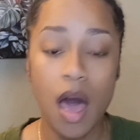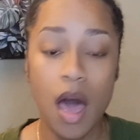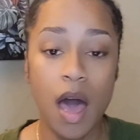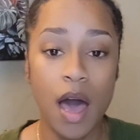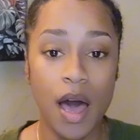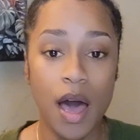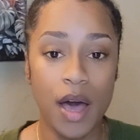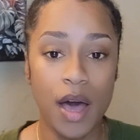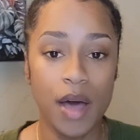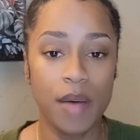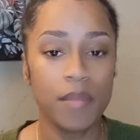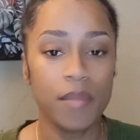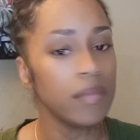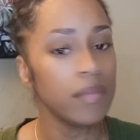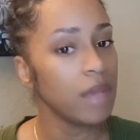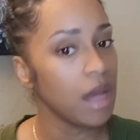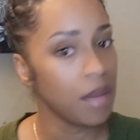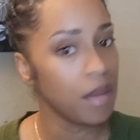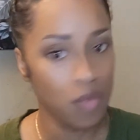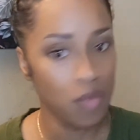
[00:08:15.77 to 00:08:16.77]

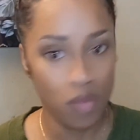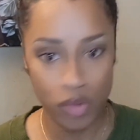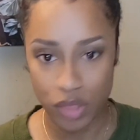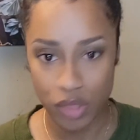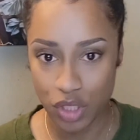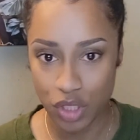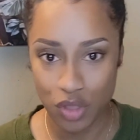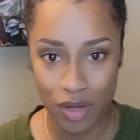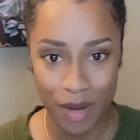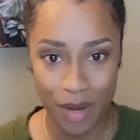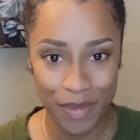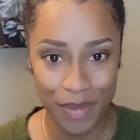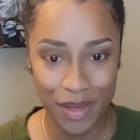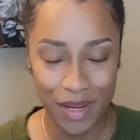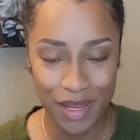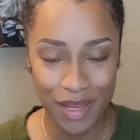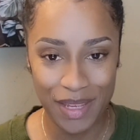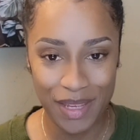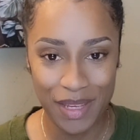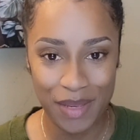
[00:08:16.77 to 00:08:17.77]
I'm going to drop the
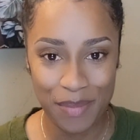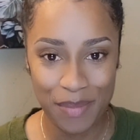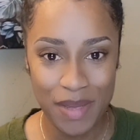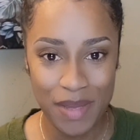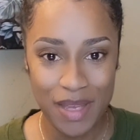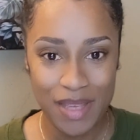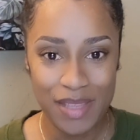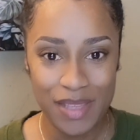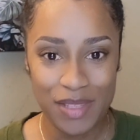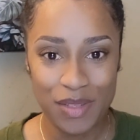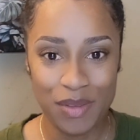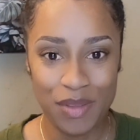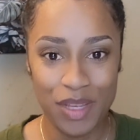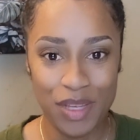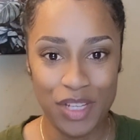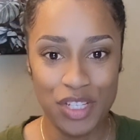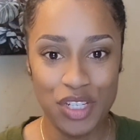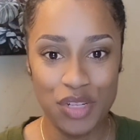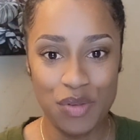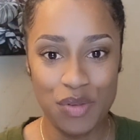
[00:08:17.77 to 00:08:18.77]
name so
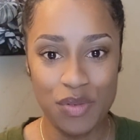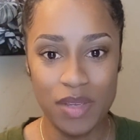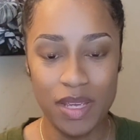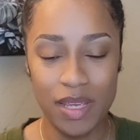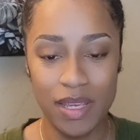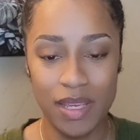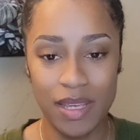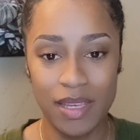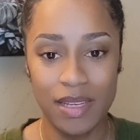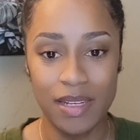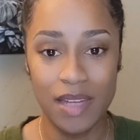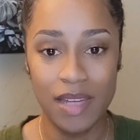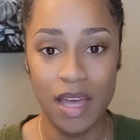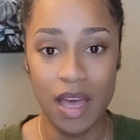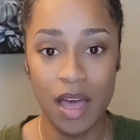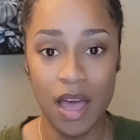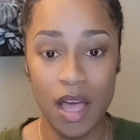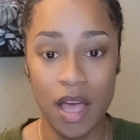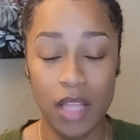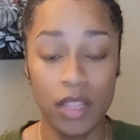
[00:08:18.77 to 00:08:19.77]
that you can
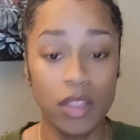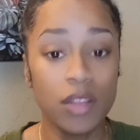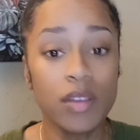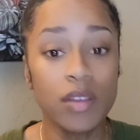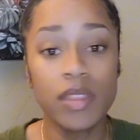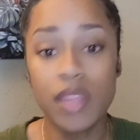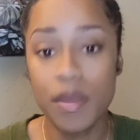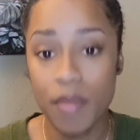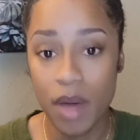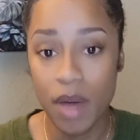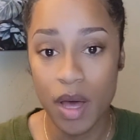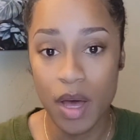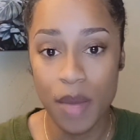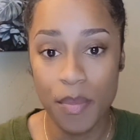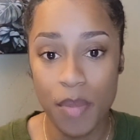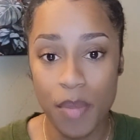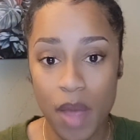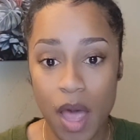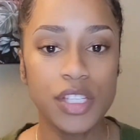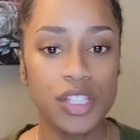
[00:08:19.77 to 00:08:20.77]
look them
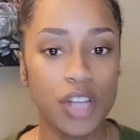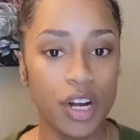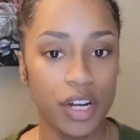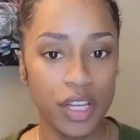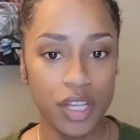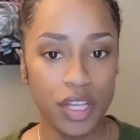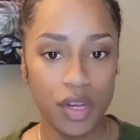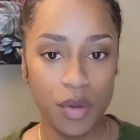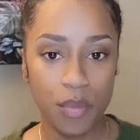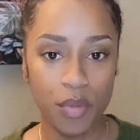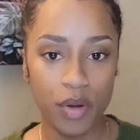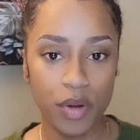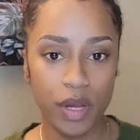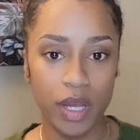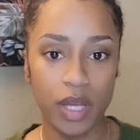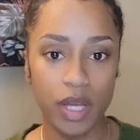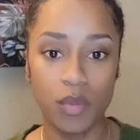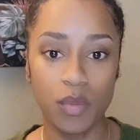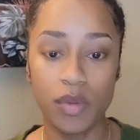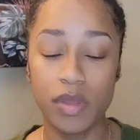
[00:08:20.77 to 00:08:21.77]
up. Starting your
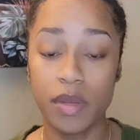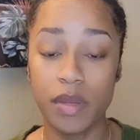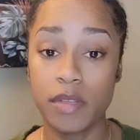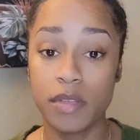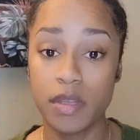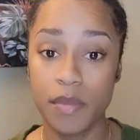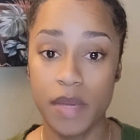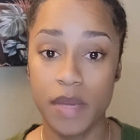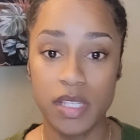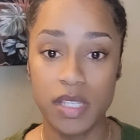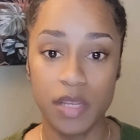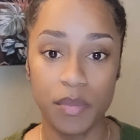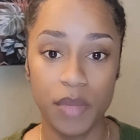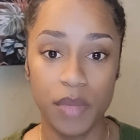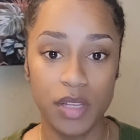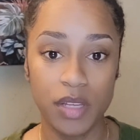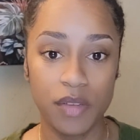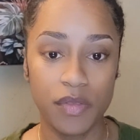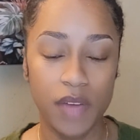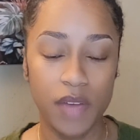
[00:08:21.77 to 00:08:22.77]
brand with a domestic
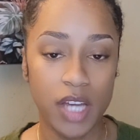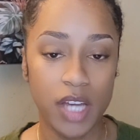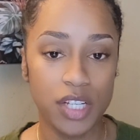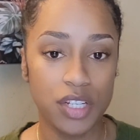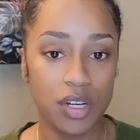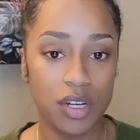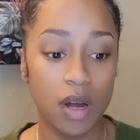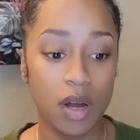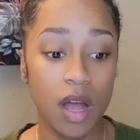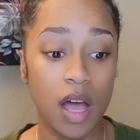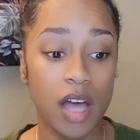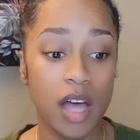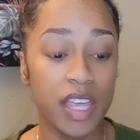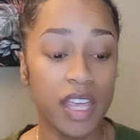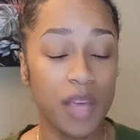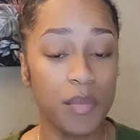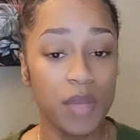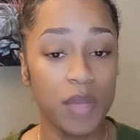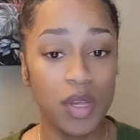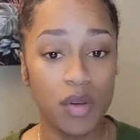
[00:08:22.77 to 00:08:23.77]
manufacturer
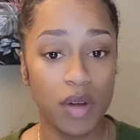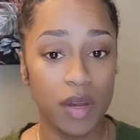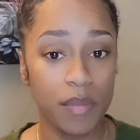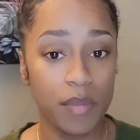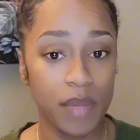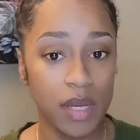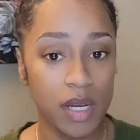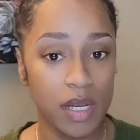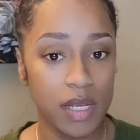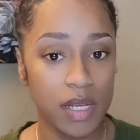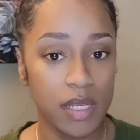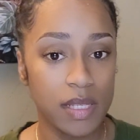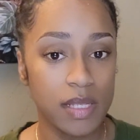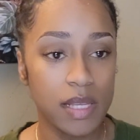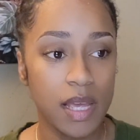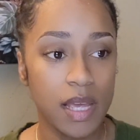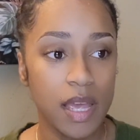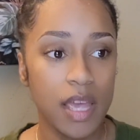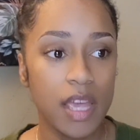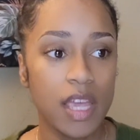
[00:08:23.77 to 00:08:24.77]
can be great,
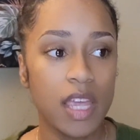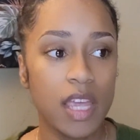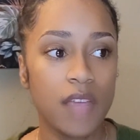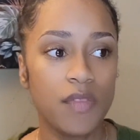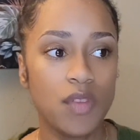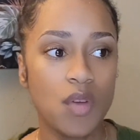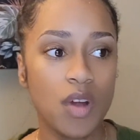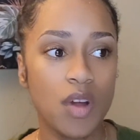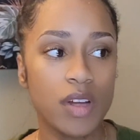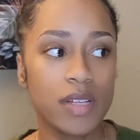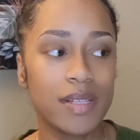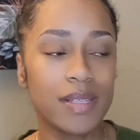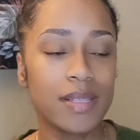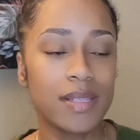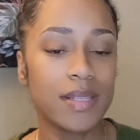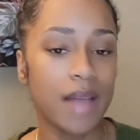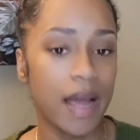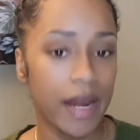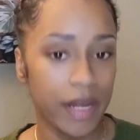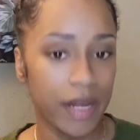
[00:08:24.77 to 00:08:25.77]
because if you are
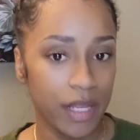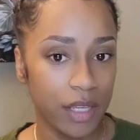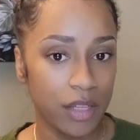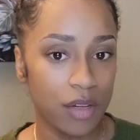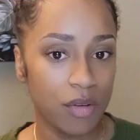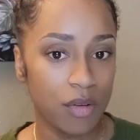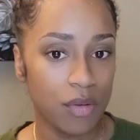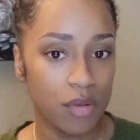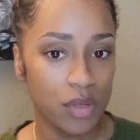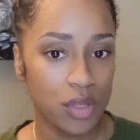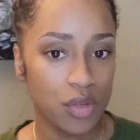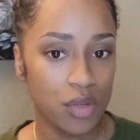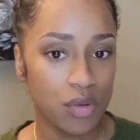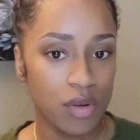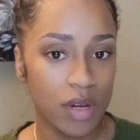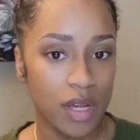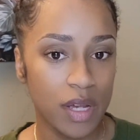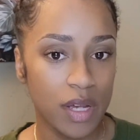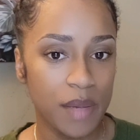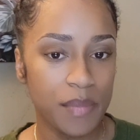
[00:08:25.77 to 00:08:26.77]
designing your own
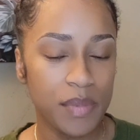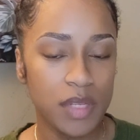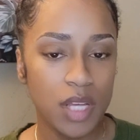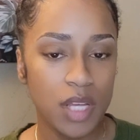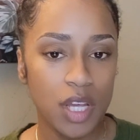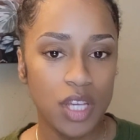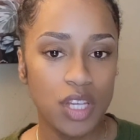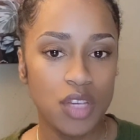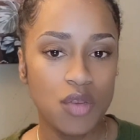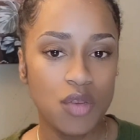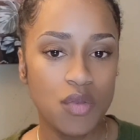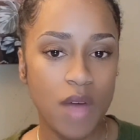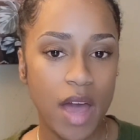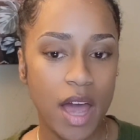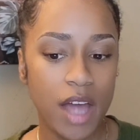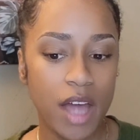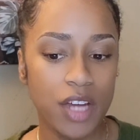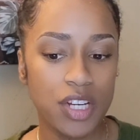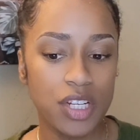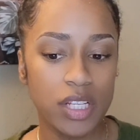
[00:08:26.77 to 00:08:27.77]
scrubs,
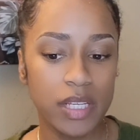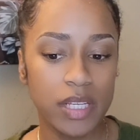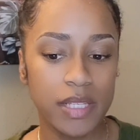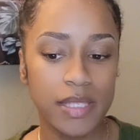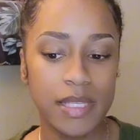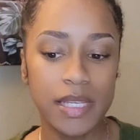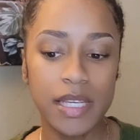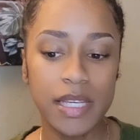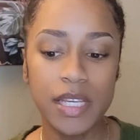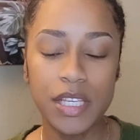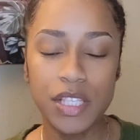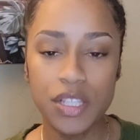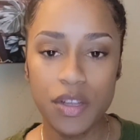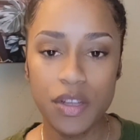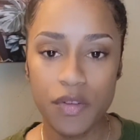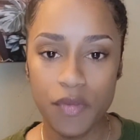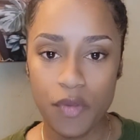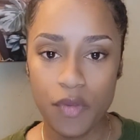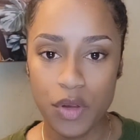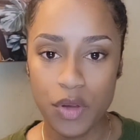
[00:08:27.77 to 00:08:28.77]
it's
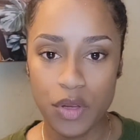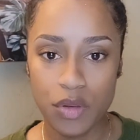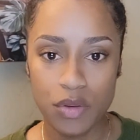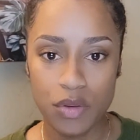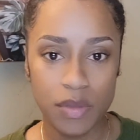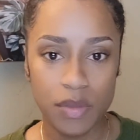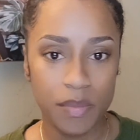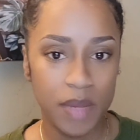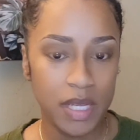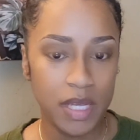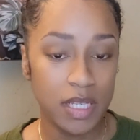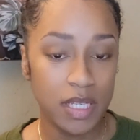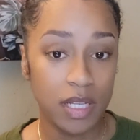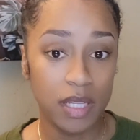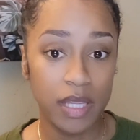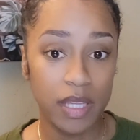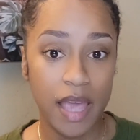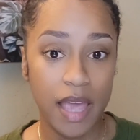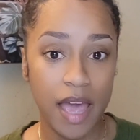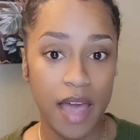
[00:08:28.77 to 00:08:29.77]
easier for you to
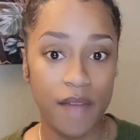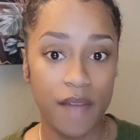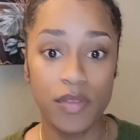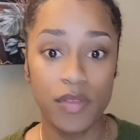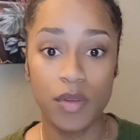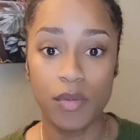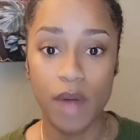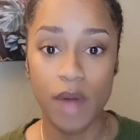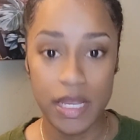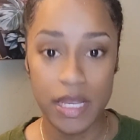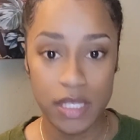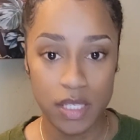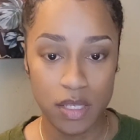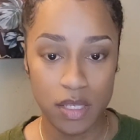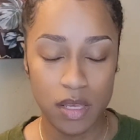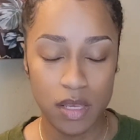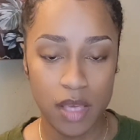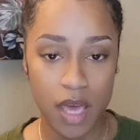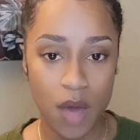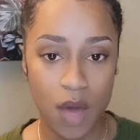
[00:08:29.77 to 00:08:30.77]
basically have the
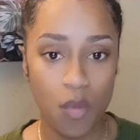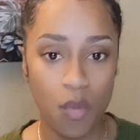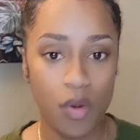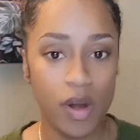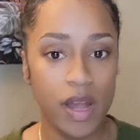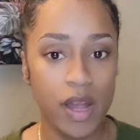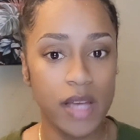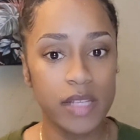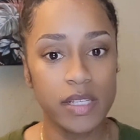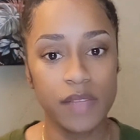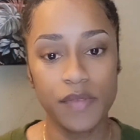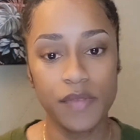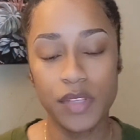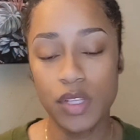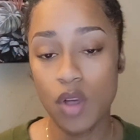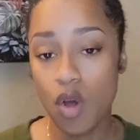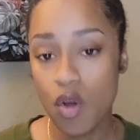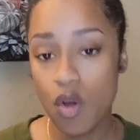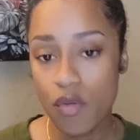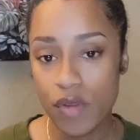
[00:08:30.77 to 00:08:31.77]
rights to that. Whereas if
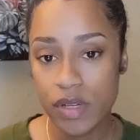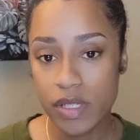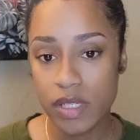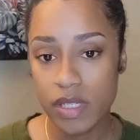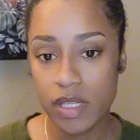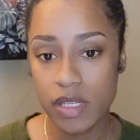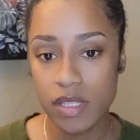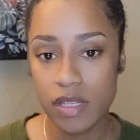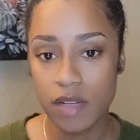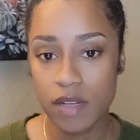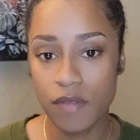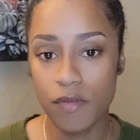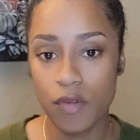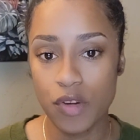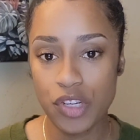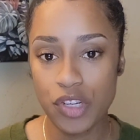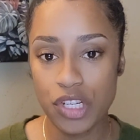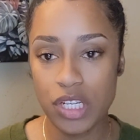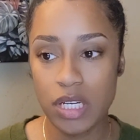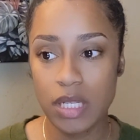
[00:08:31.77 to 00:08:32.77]
it's overseas,
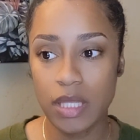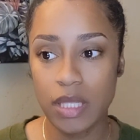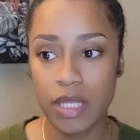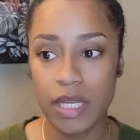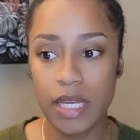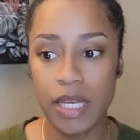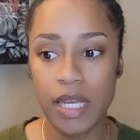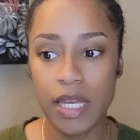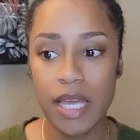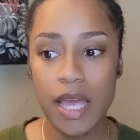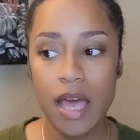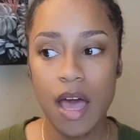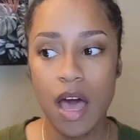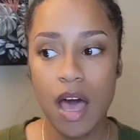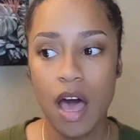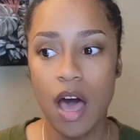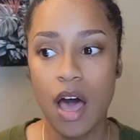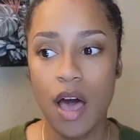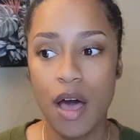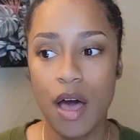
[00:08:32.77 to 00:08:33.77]
unfortunately,
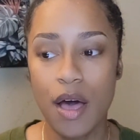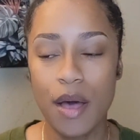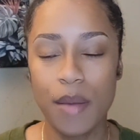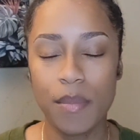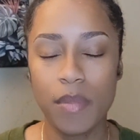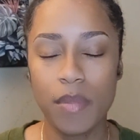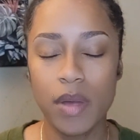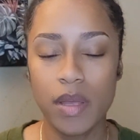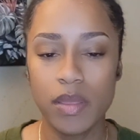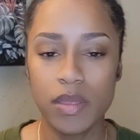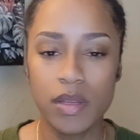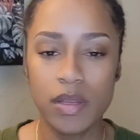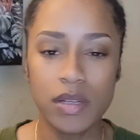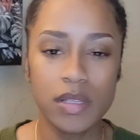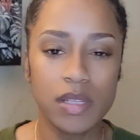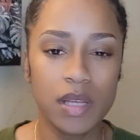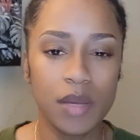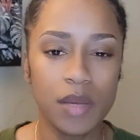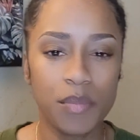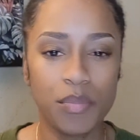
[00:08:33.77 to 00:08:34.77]

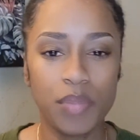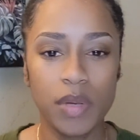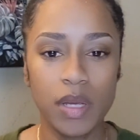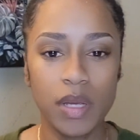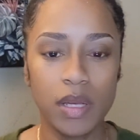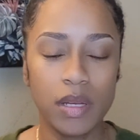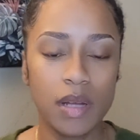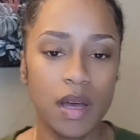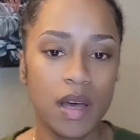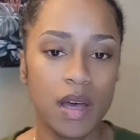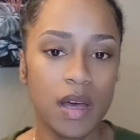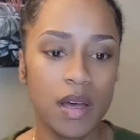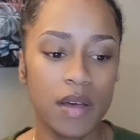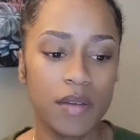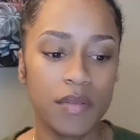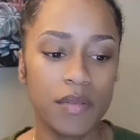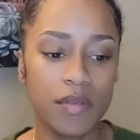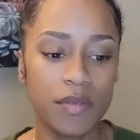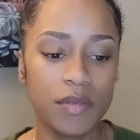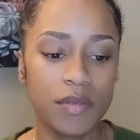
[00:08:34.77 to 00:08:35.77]
there's a bit
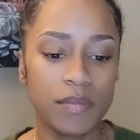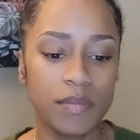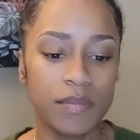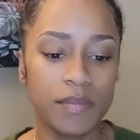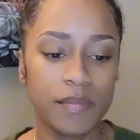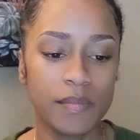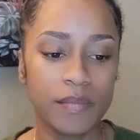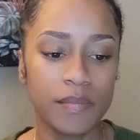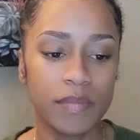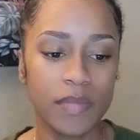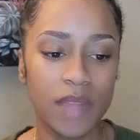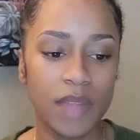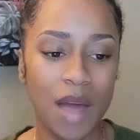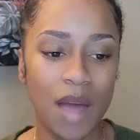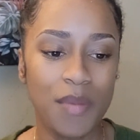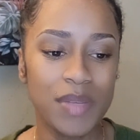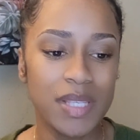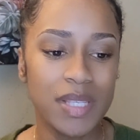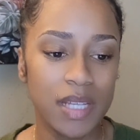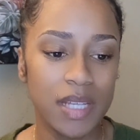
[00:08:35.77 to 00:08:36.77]
of,
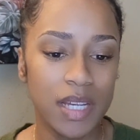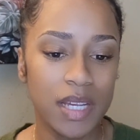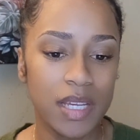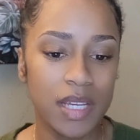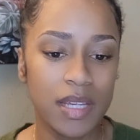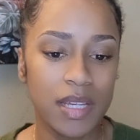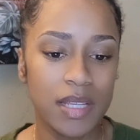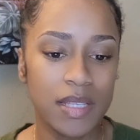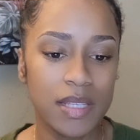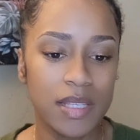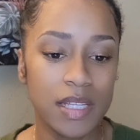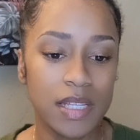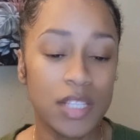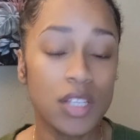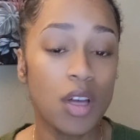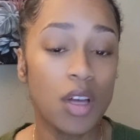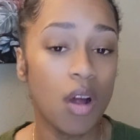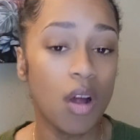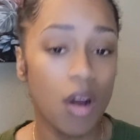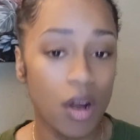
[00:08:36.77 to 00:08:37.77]
I would say
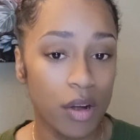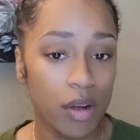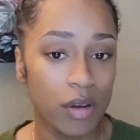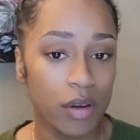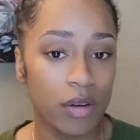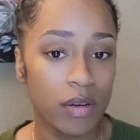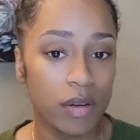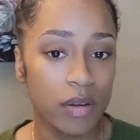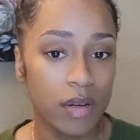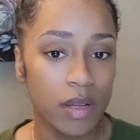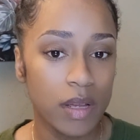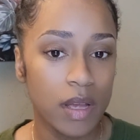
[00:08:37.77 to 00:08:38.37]
it's harder.